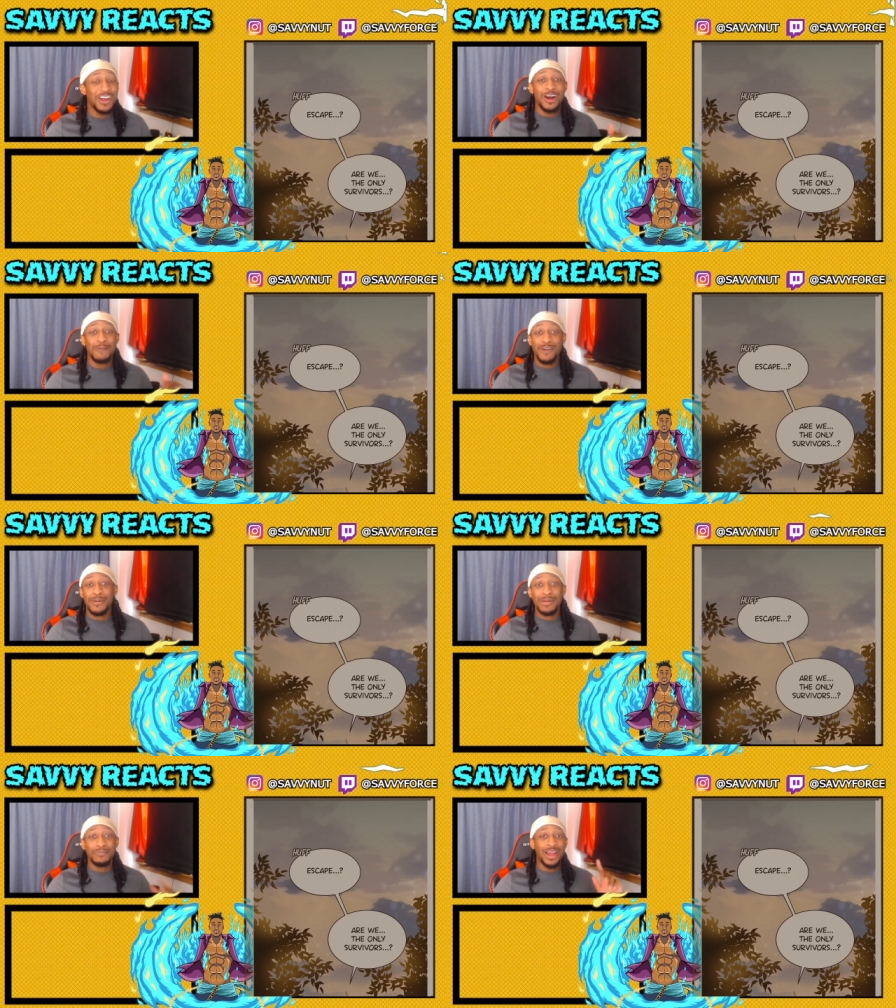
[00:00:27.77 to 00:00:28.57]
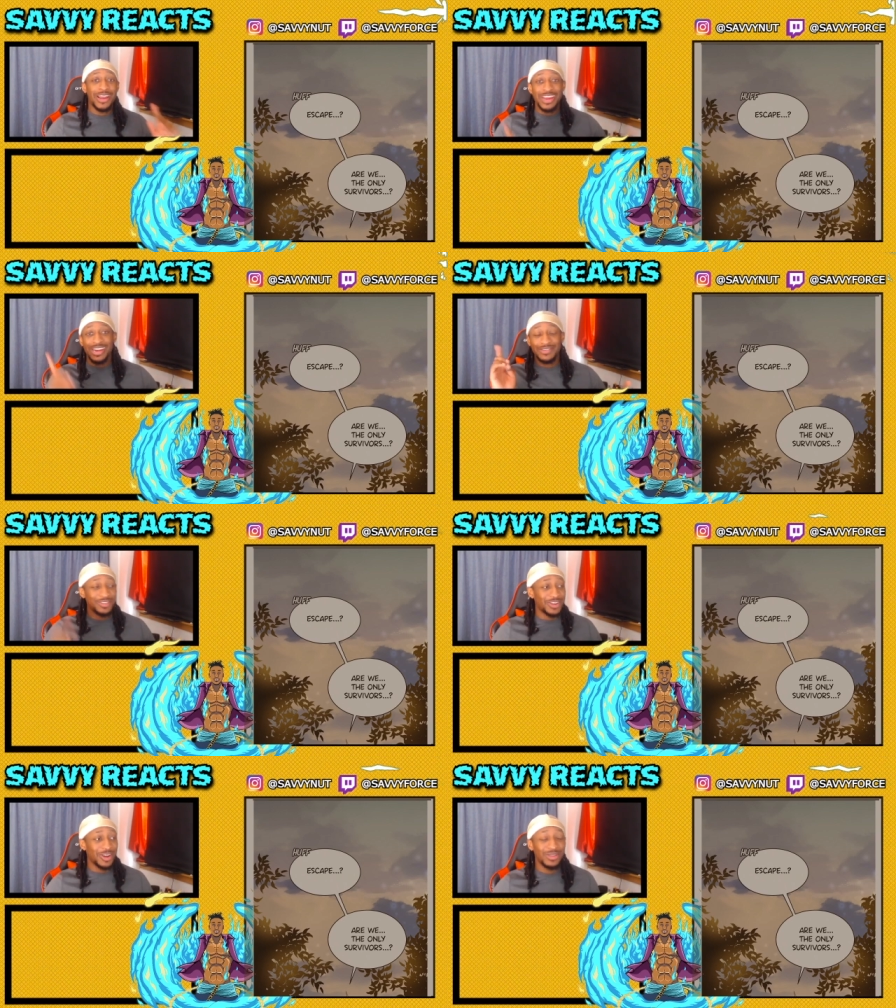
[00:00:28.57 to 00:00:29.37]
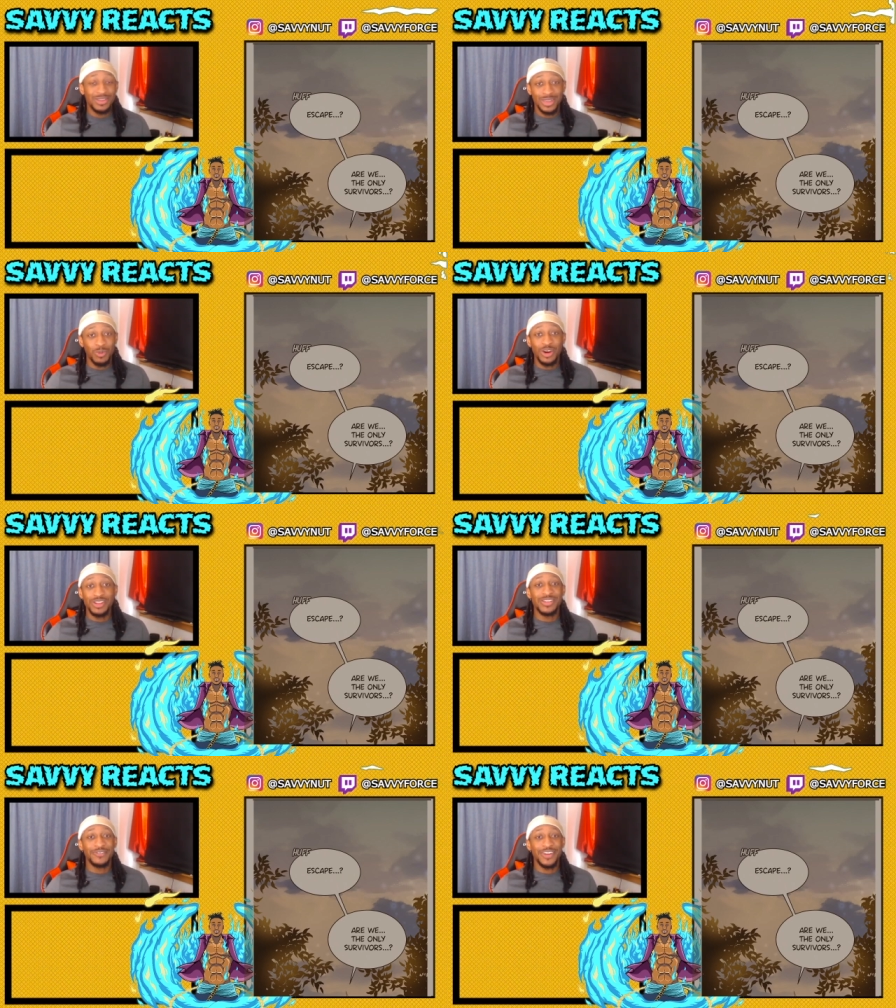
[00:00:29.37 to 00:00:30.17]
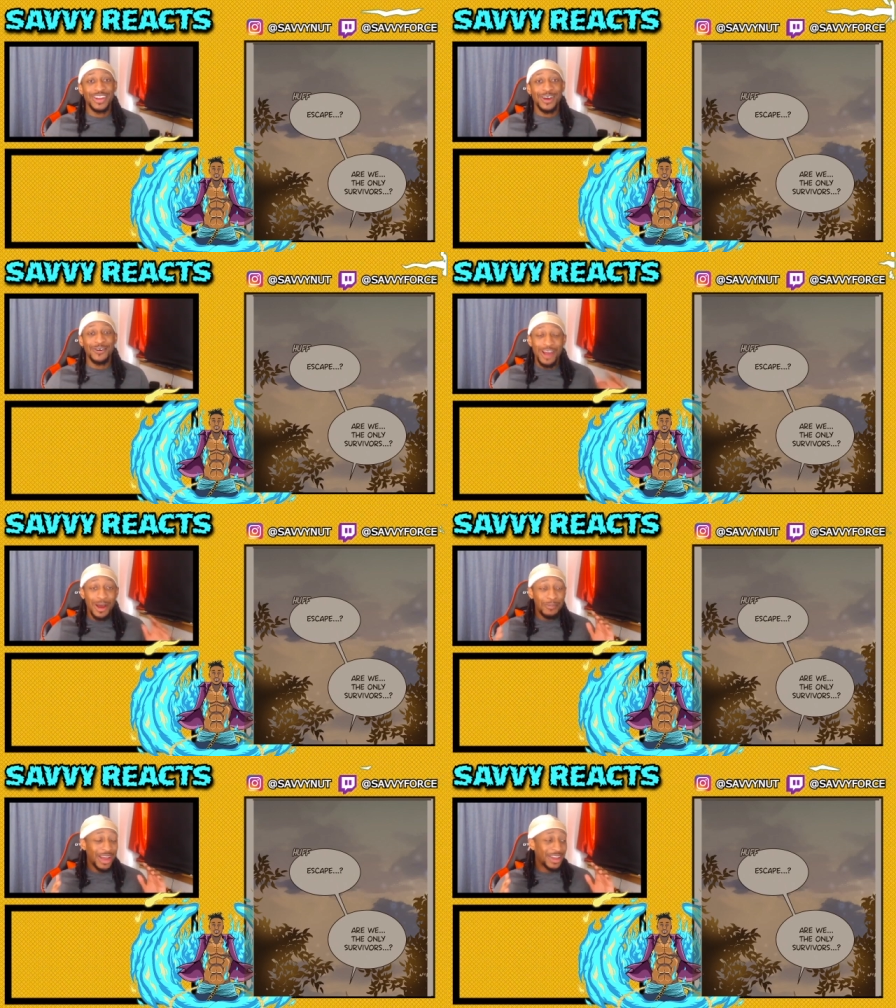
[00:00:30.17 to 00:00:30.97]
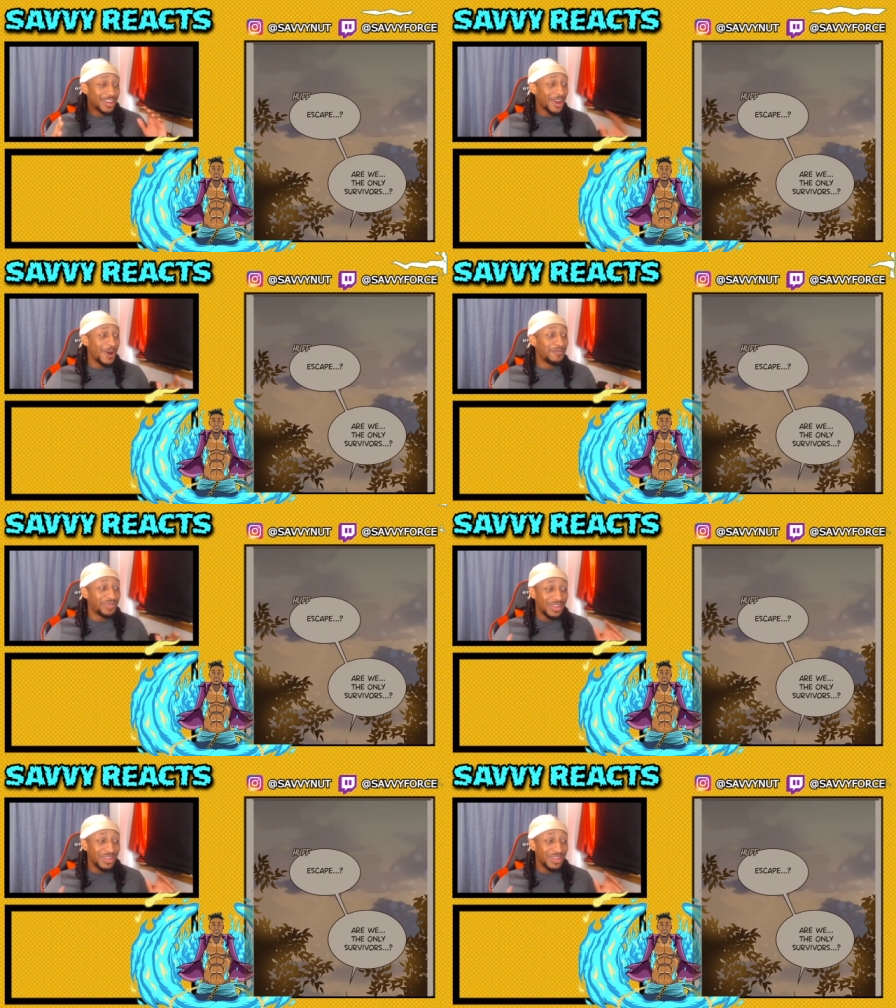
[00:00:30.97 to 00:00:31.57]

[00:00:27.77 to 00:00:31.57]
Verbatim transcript: I'll probably plug it in, you know, somewhere in this video. But yo,